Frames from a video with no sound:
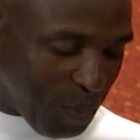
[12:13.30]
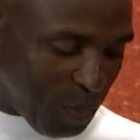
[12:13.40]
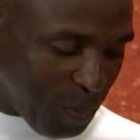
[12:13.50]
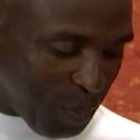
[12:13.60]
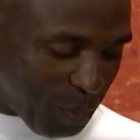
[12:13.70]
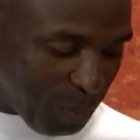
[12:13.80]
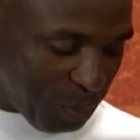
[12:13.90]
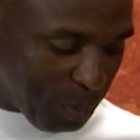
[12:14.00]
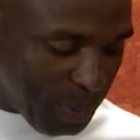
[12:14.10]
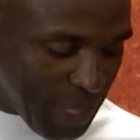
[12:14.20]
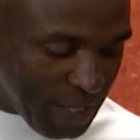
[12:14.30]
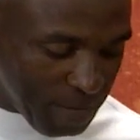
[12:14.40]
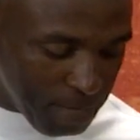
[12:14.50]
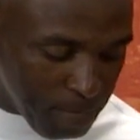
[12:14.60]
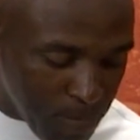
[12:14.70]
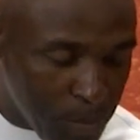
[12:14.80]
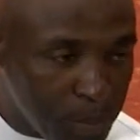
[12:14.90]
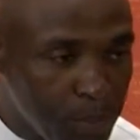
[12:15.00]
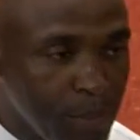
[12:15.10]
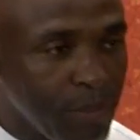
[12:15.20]
but do you think that something like
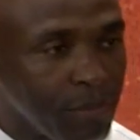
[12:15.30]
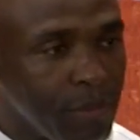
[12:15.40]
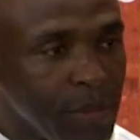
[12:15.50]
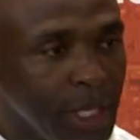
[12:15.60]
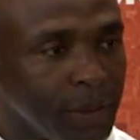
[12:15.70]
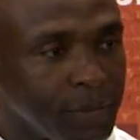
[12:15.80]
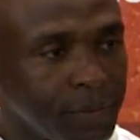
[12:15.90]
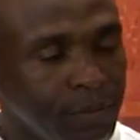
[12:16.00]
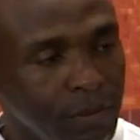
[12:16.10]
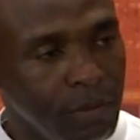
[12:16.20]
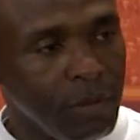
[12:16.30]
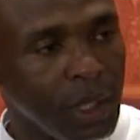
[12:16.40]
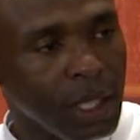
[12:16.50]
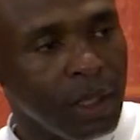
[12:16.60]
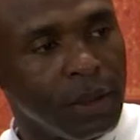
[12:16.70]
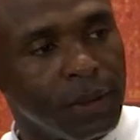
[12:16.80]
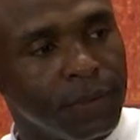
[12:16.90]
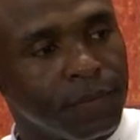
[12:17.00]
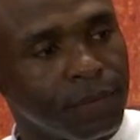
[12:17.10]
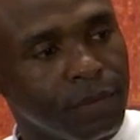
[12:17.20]
that today, though, is just yet another
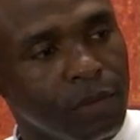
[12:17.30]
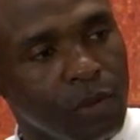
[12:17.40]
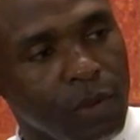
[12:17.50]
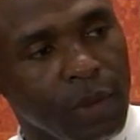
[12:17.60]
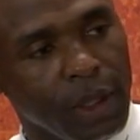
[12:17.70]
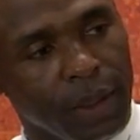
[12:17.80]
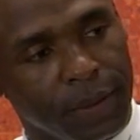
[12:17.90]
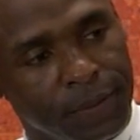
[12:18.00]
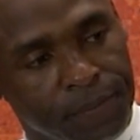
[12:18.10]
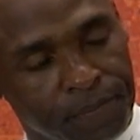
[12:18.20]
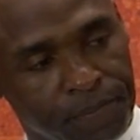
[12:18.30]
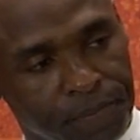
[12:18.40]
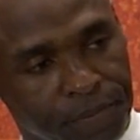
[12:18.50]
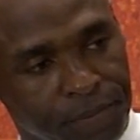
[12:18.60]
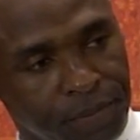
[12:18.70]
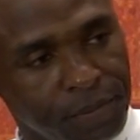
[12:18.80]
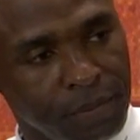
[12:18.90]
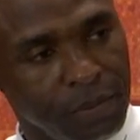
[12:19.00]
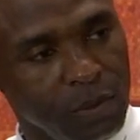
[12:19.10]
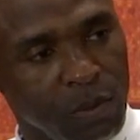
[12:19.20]
example to these kids or the, the guys
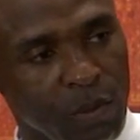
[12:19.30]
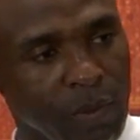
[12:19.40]
that,